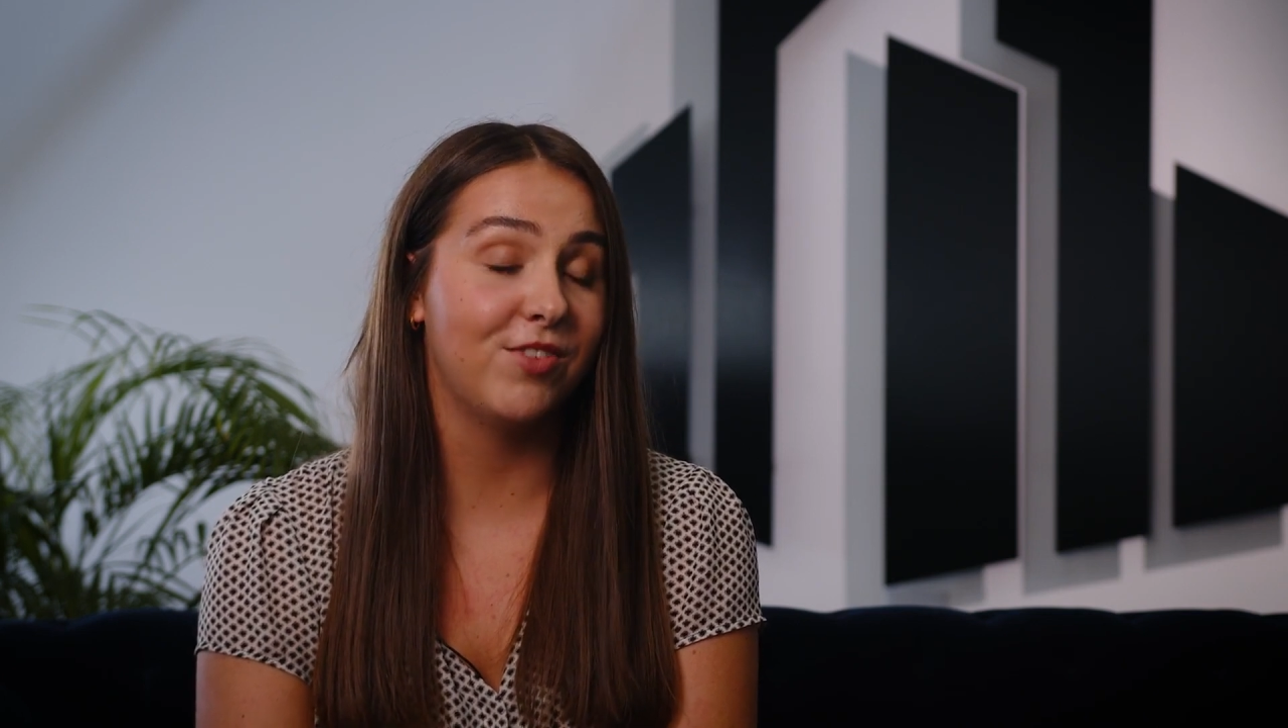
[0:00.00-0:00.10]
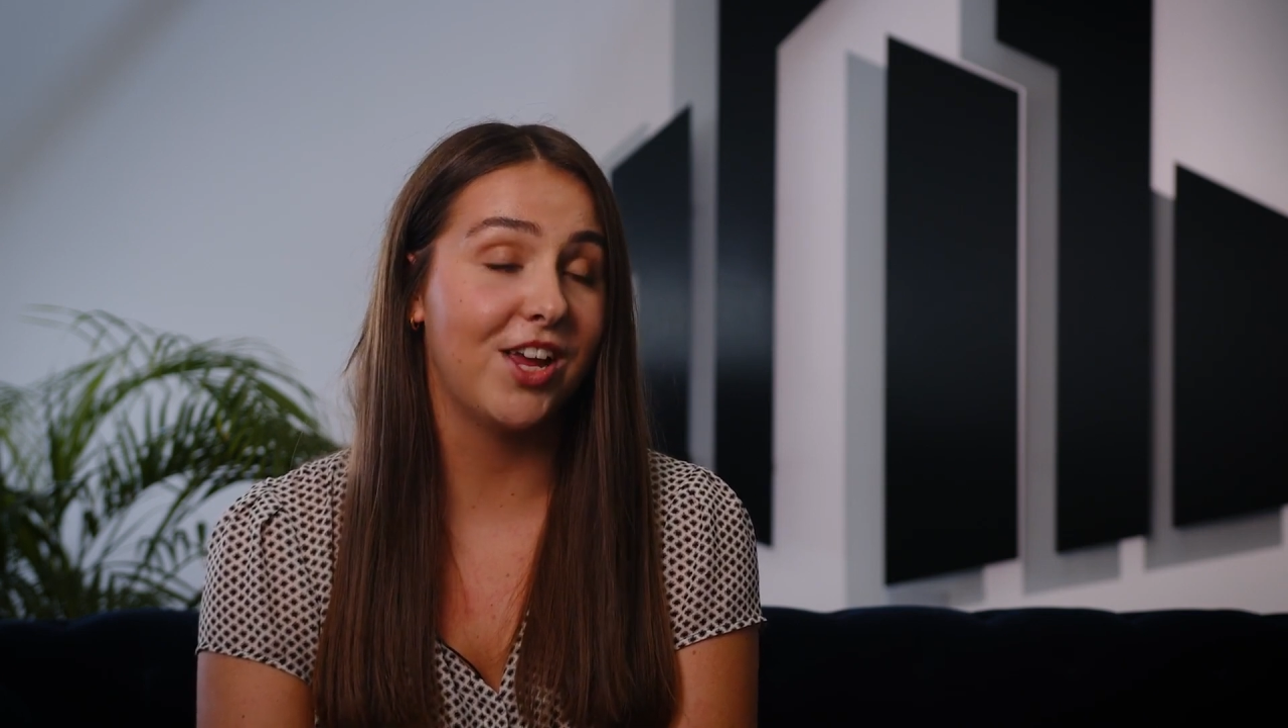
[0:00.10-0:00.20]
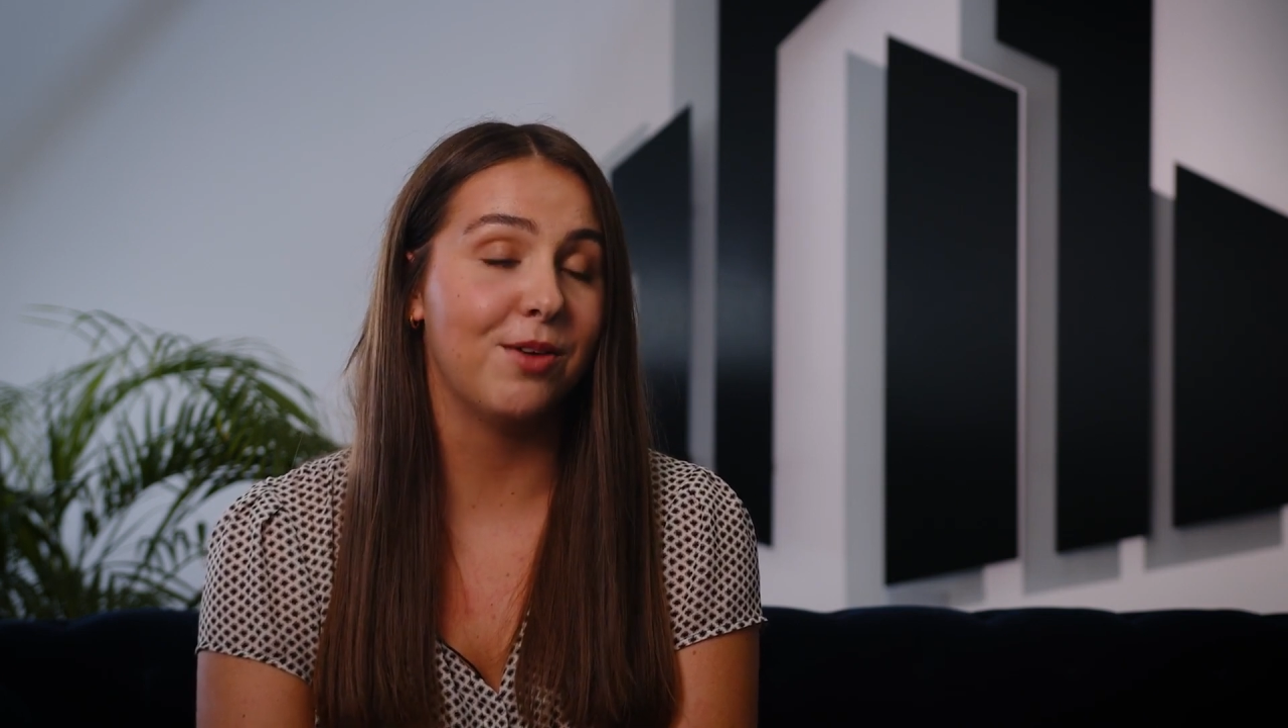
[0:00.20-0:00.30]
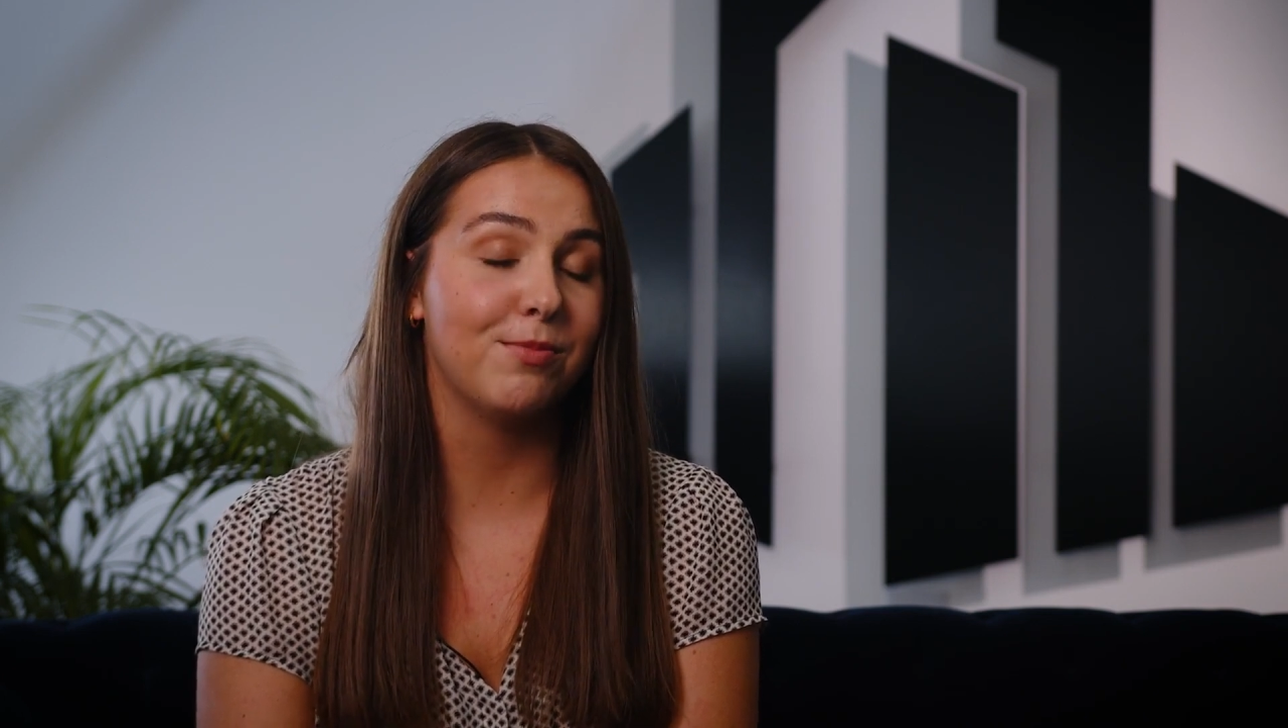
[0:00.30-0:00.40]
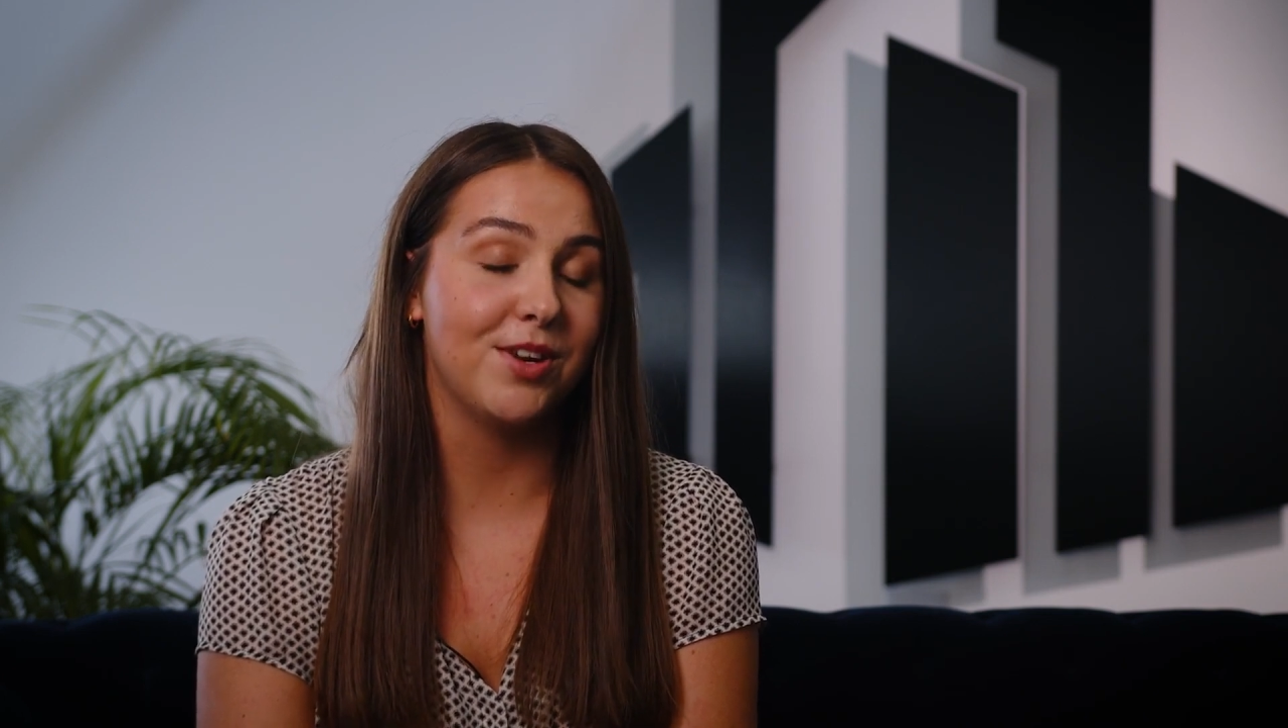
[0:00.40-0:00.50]

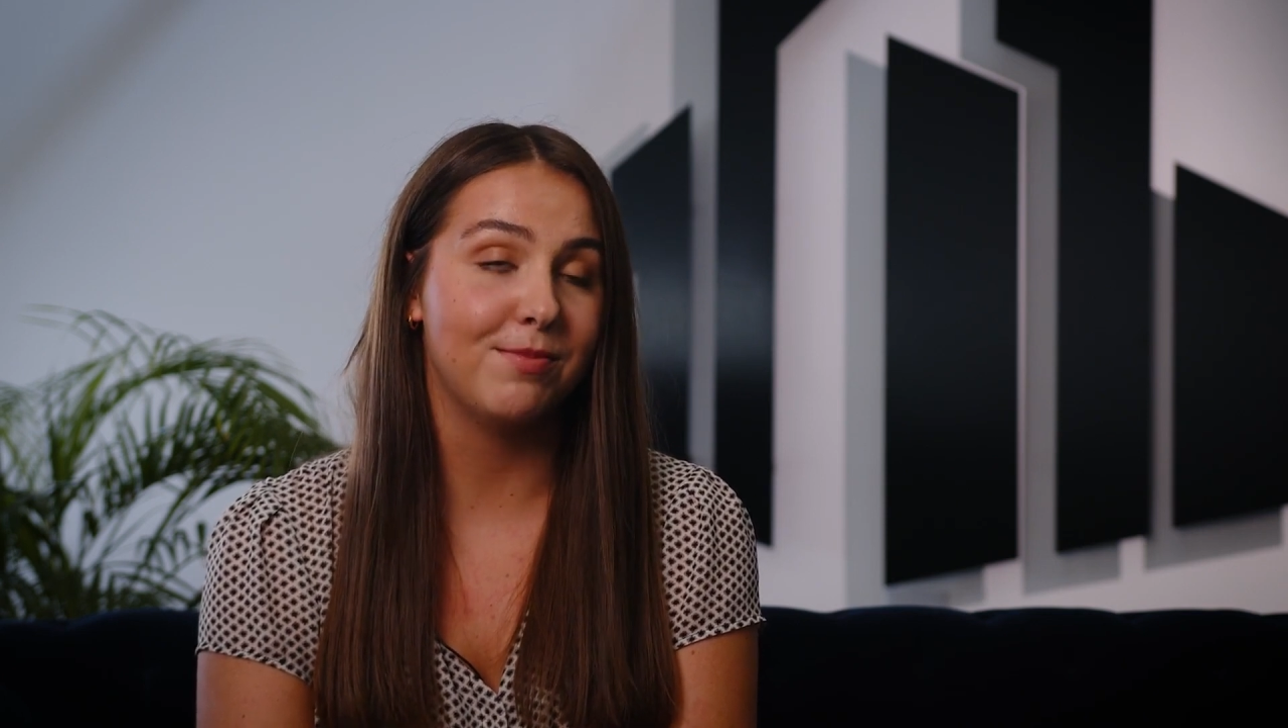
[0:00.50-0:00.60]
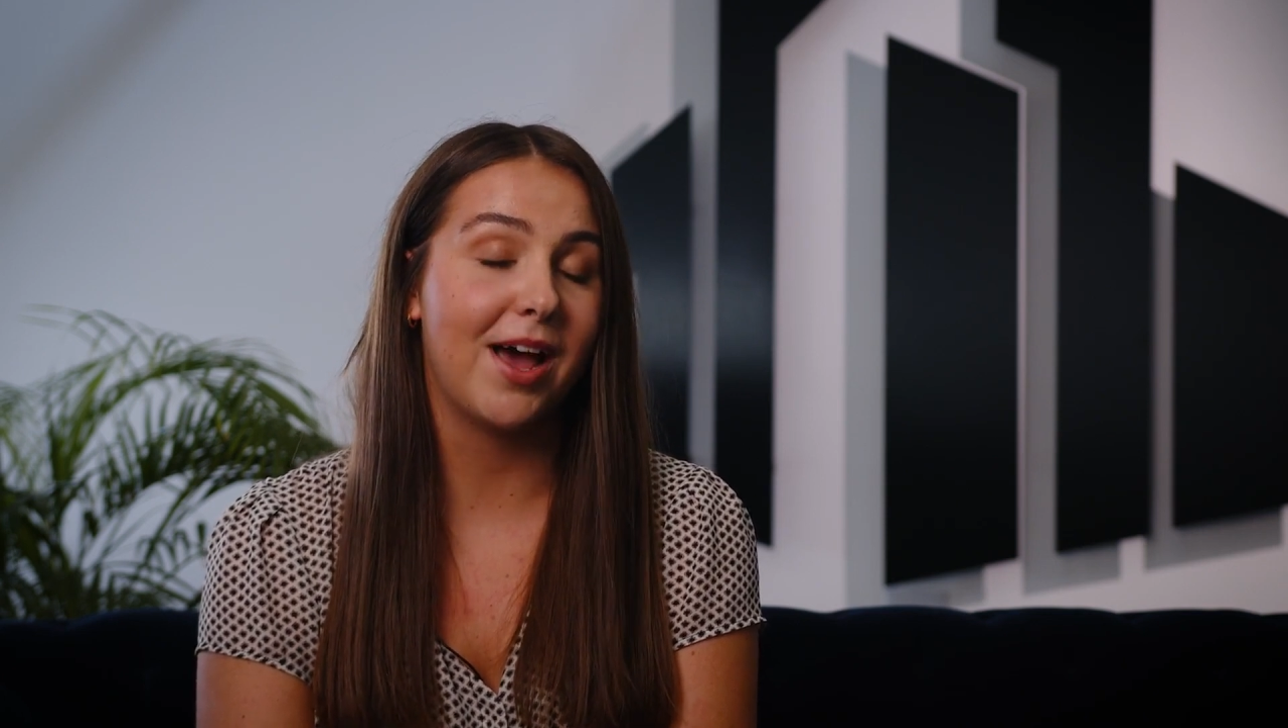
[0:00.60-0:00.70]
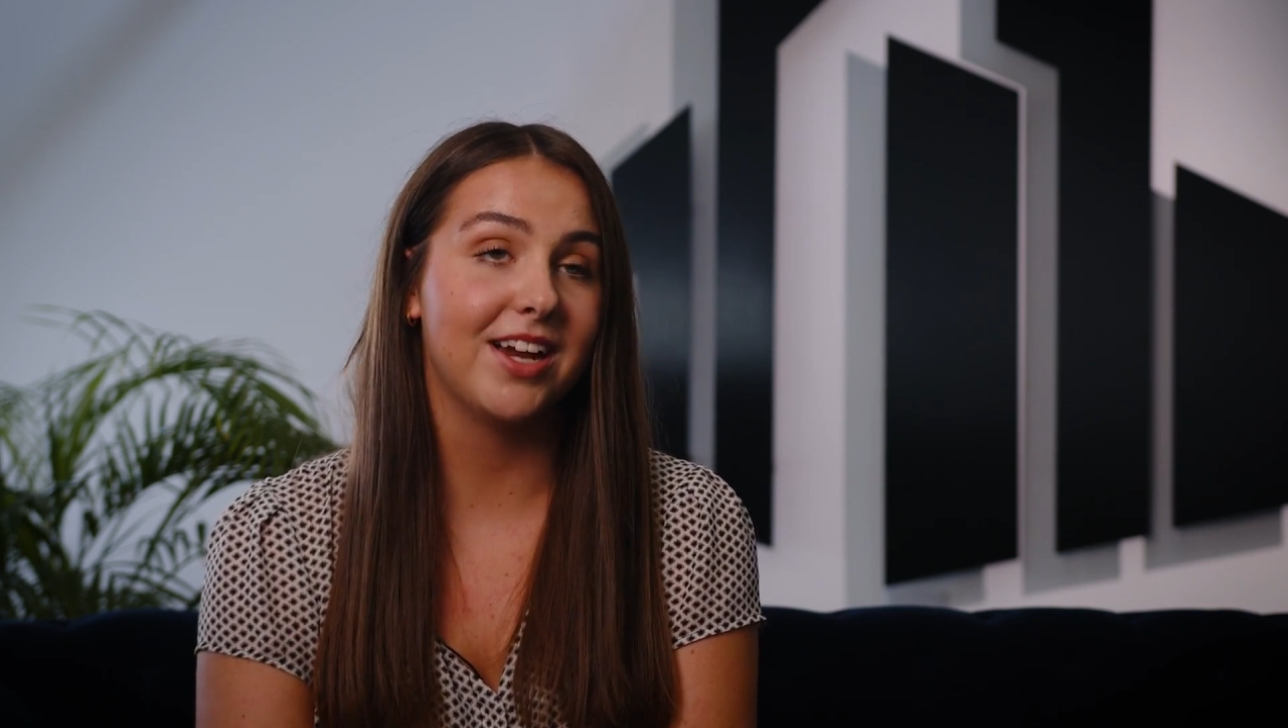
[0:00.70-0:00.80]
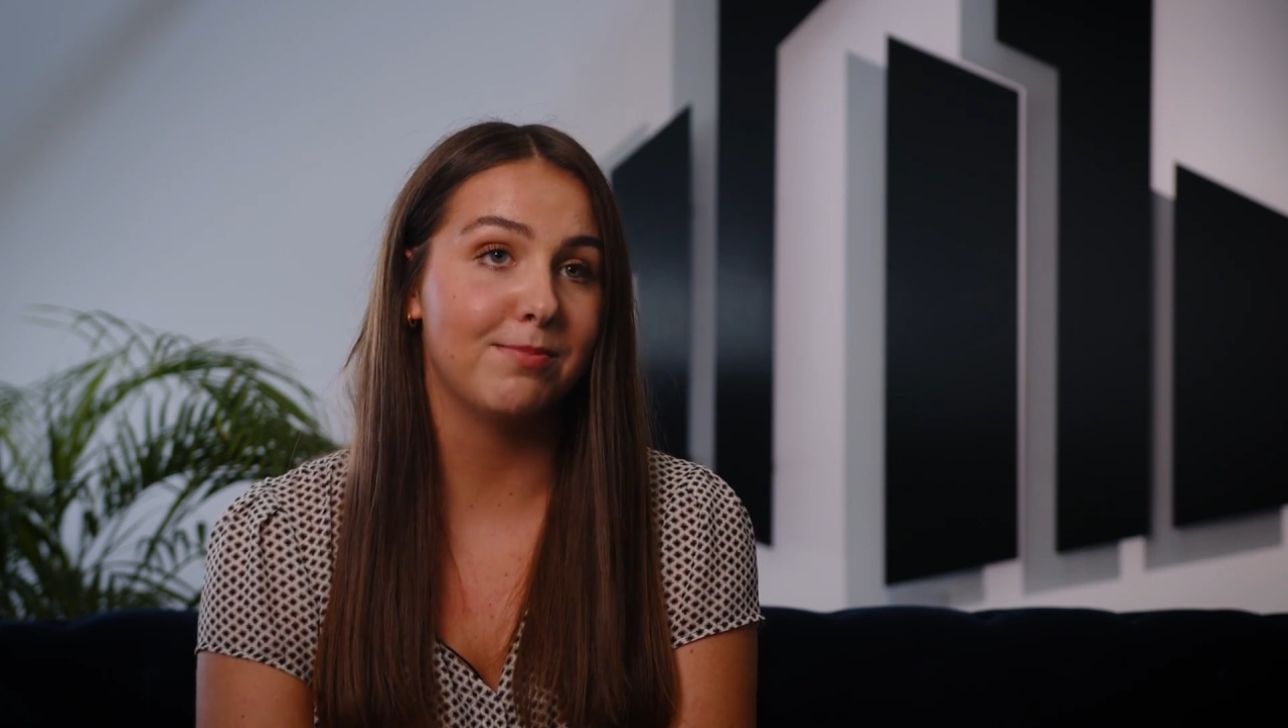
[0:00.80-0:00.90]
reopened back